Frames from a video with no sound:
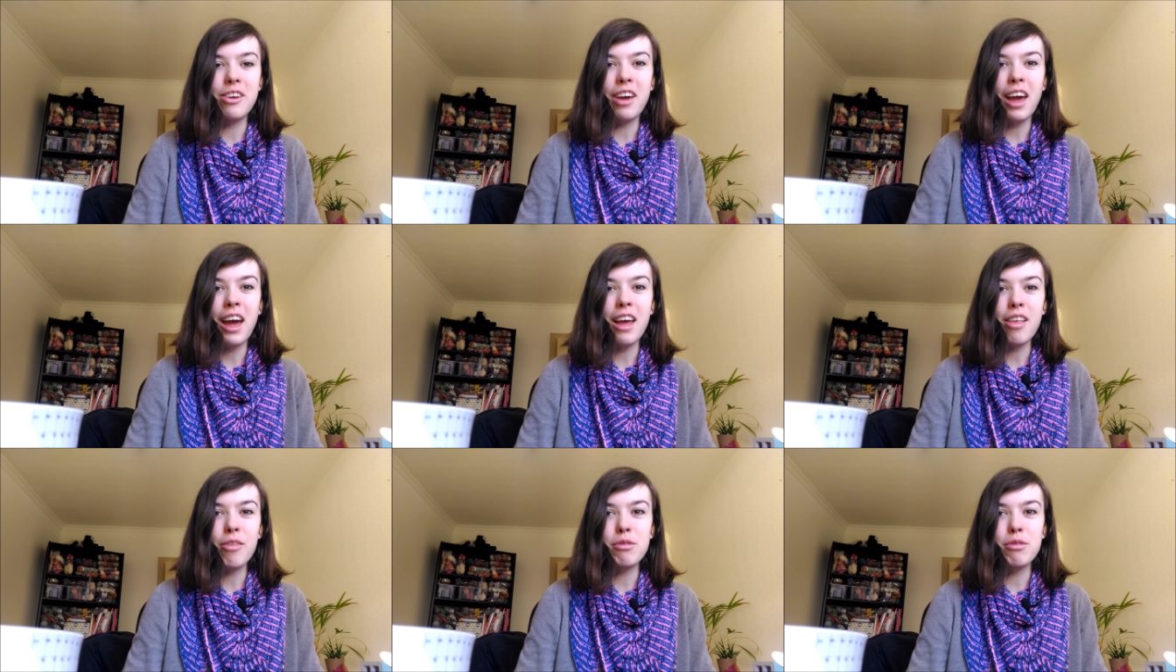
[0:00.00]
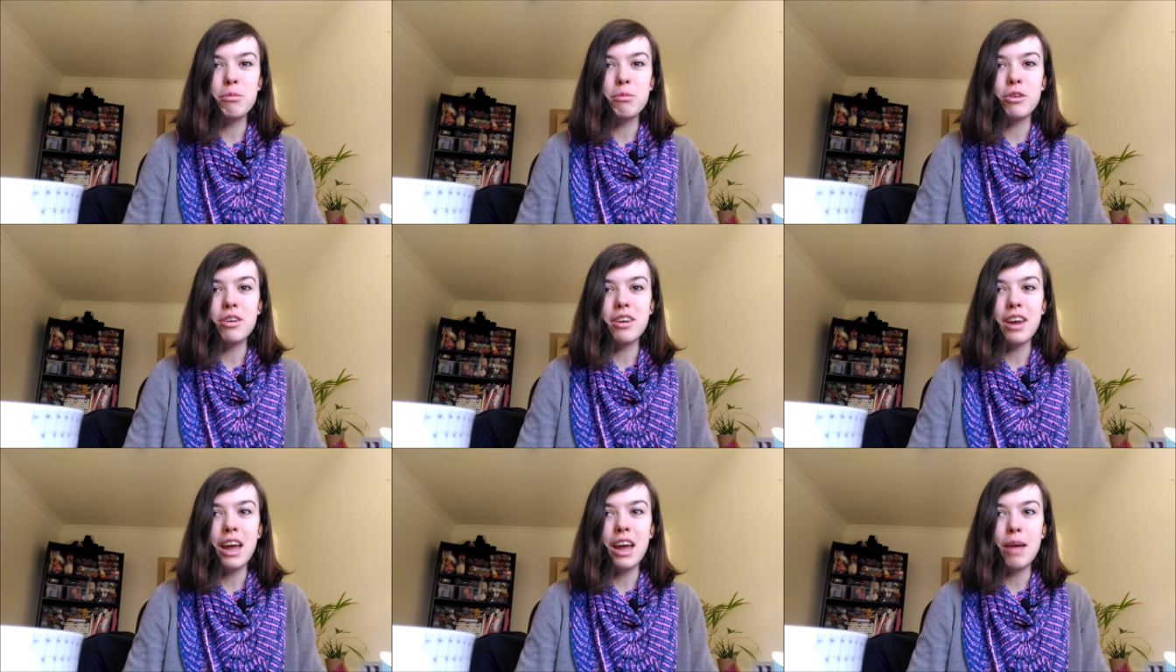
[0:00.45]
you guys one
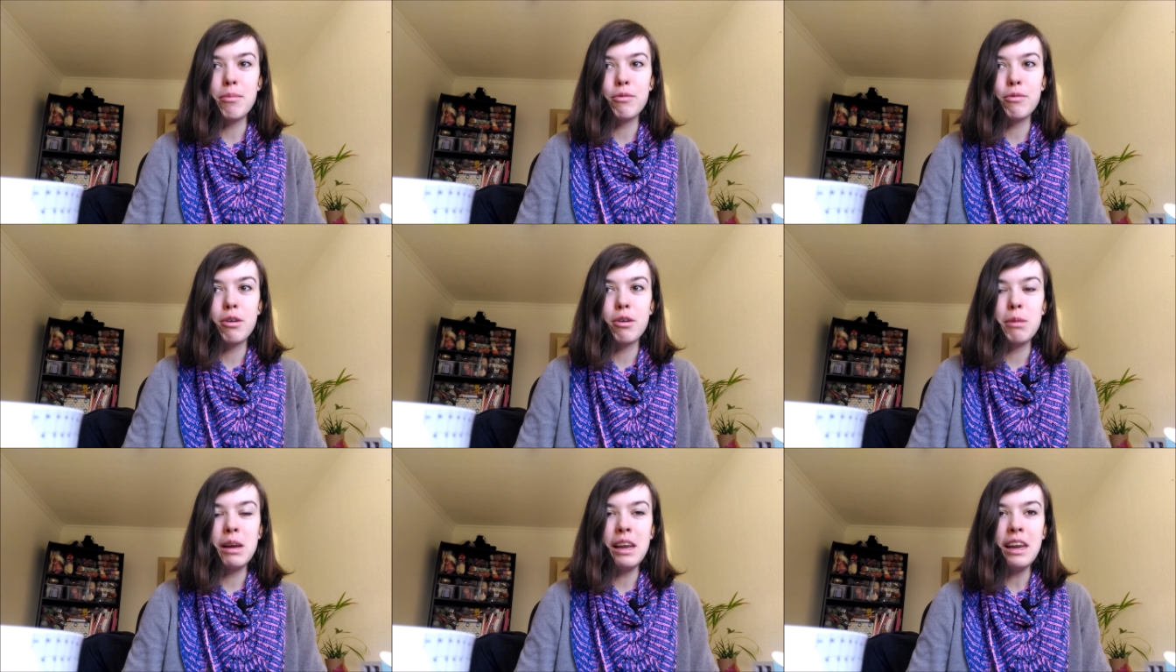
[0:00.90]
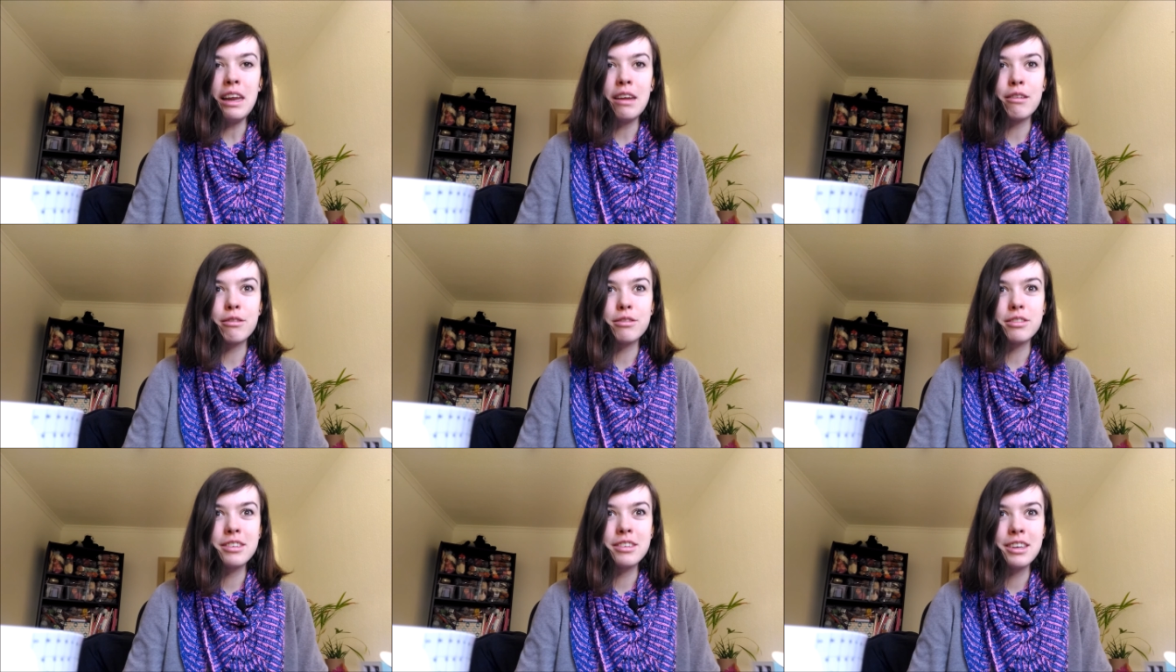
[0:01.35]
more time before we
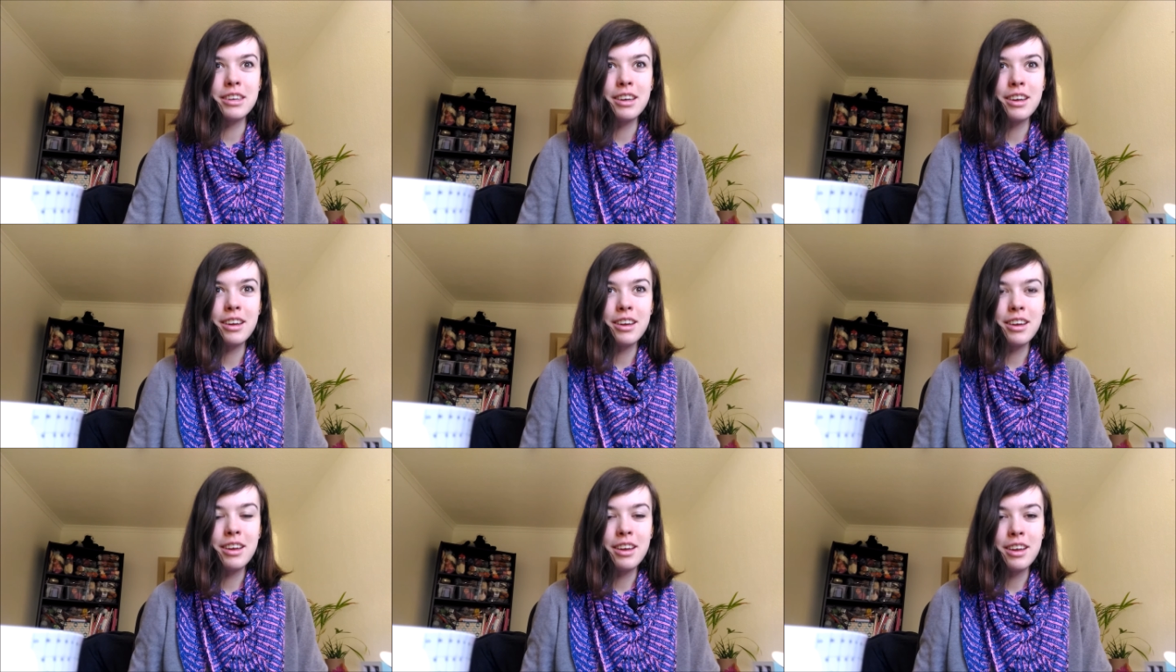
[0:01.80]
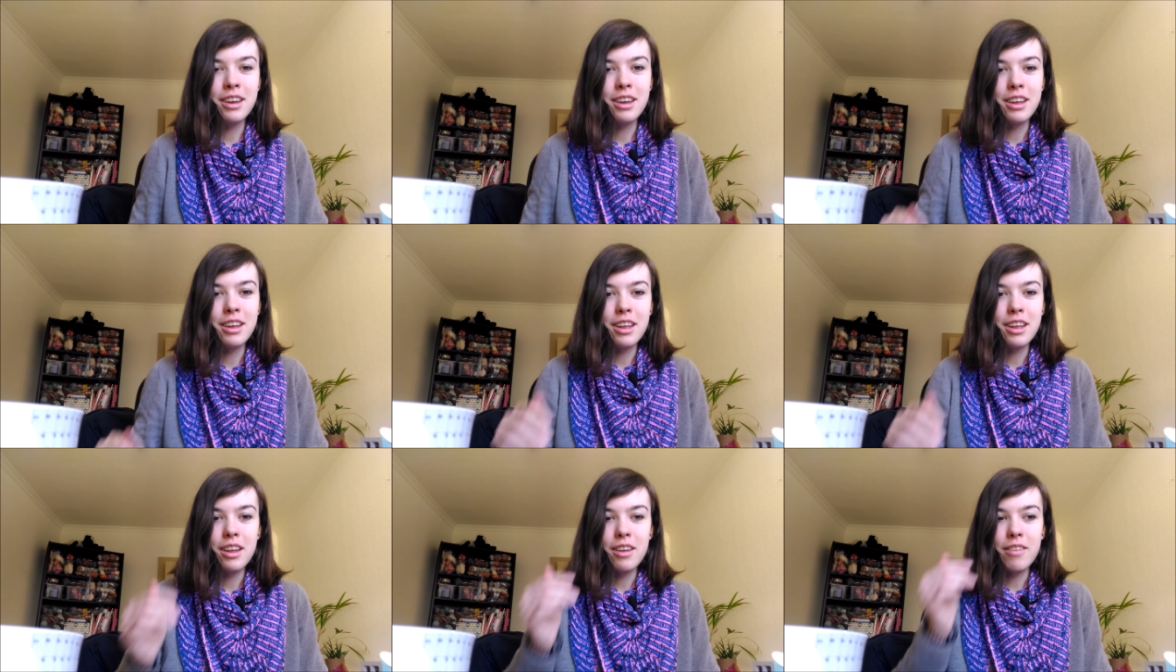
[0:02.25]
leave.
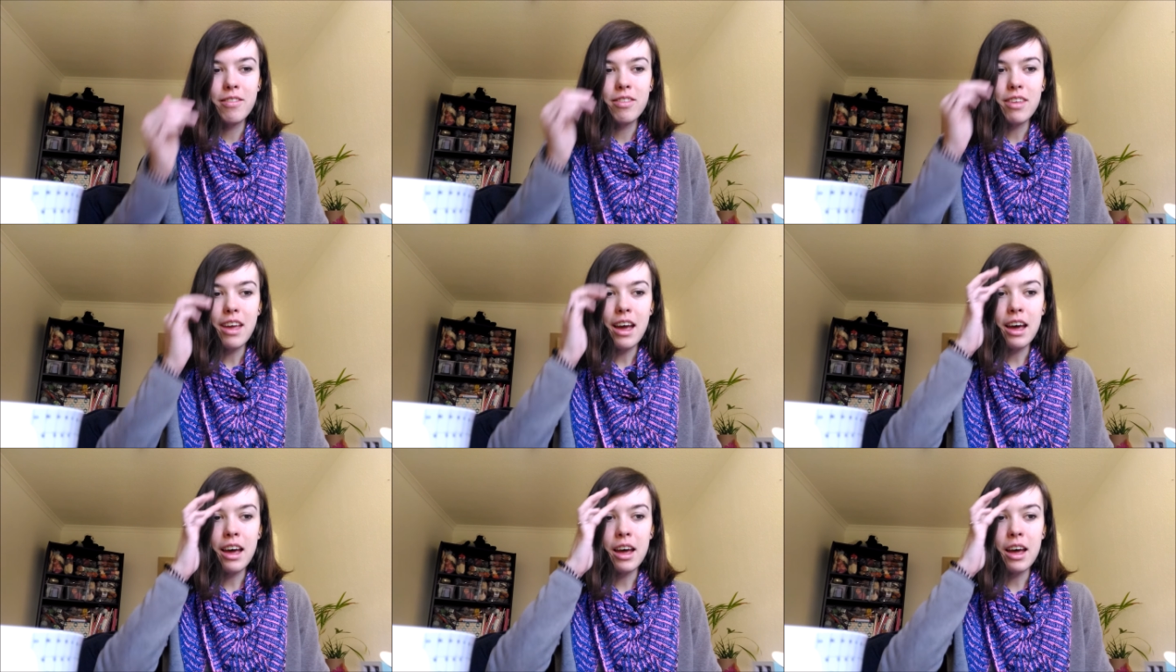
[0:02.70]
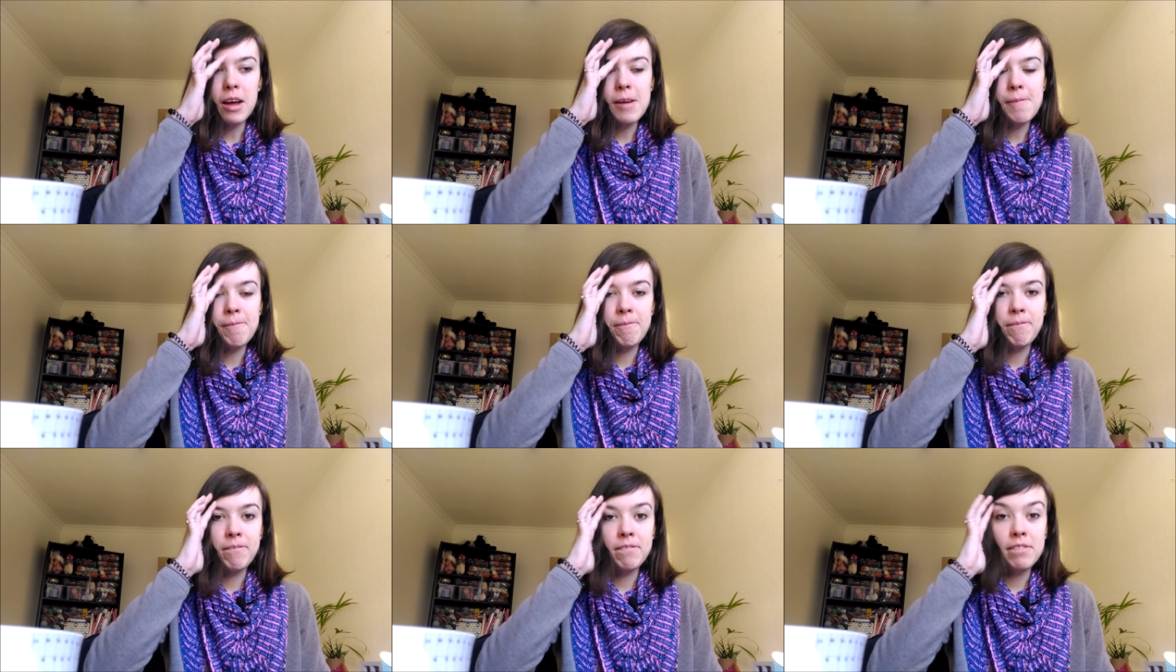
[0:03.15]

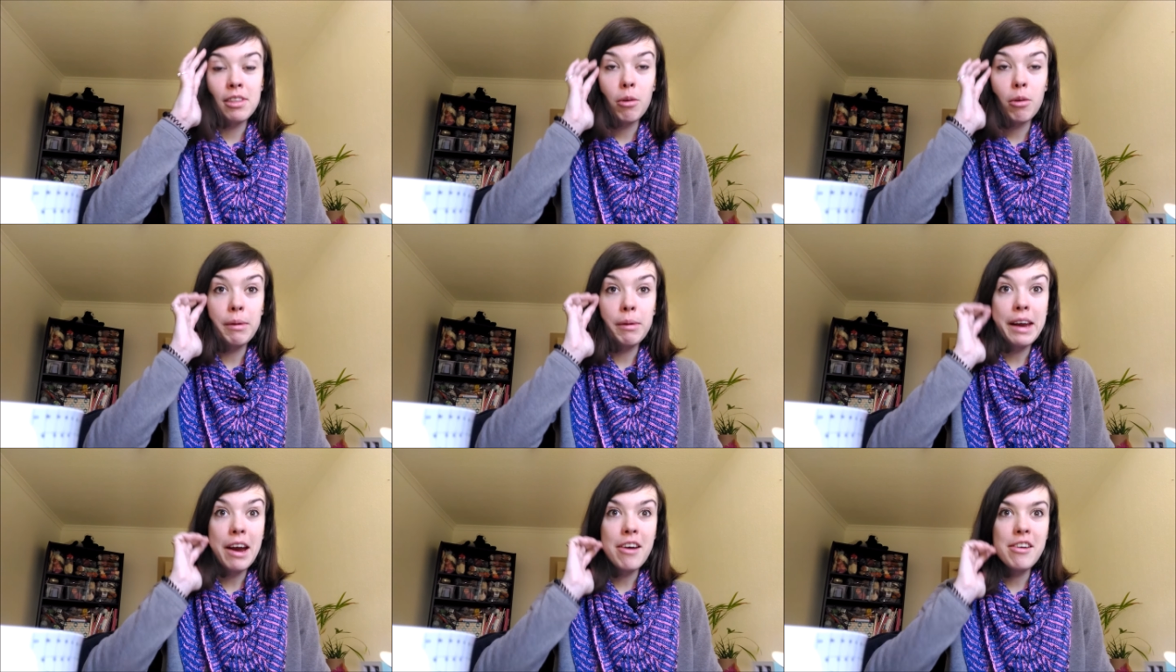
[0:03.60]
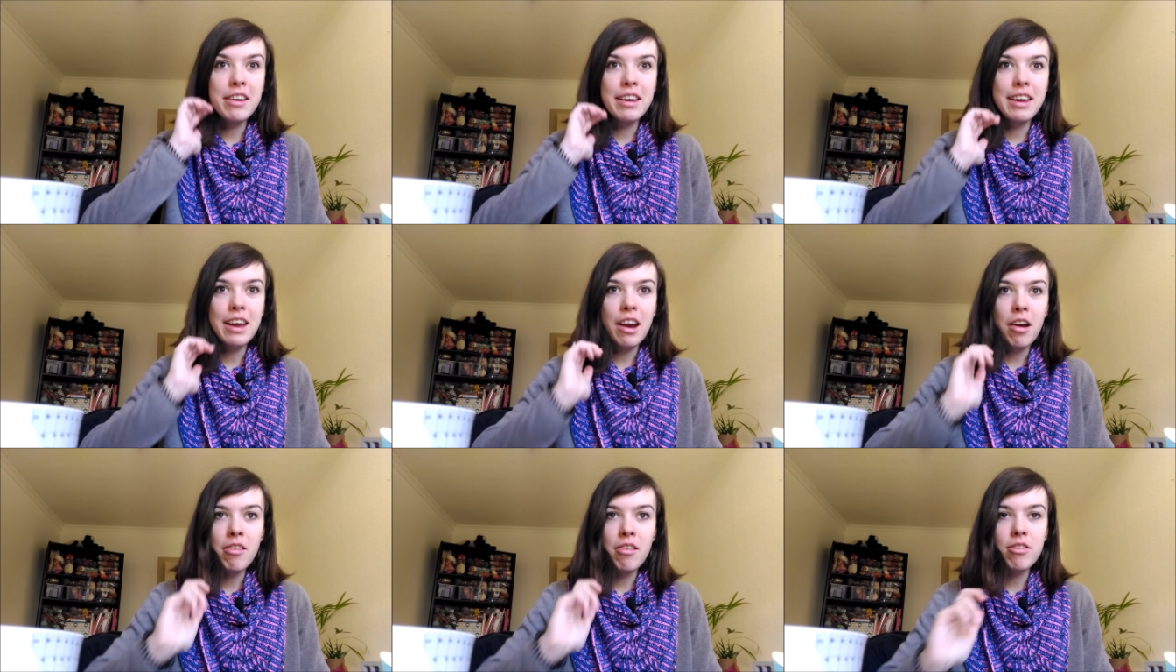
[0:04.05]
Um, regarding
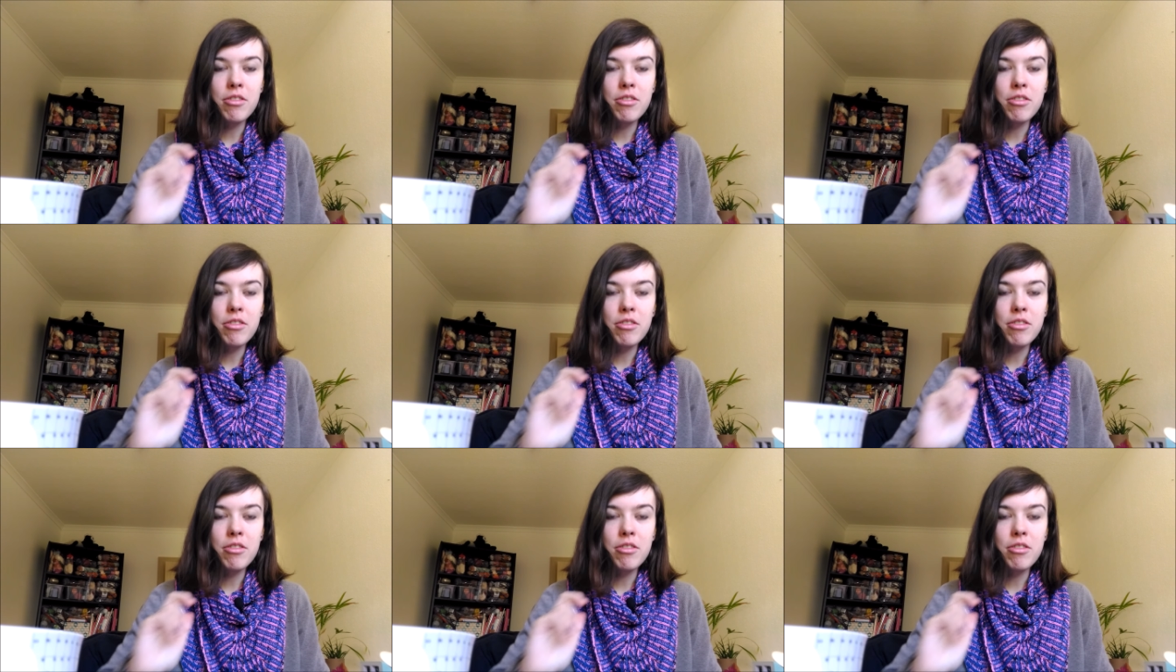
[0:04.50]
yarn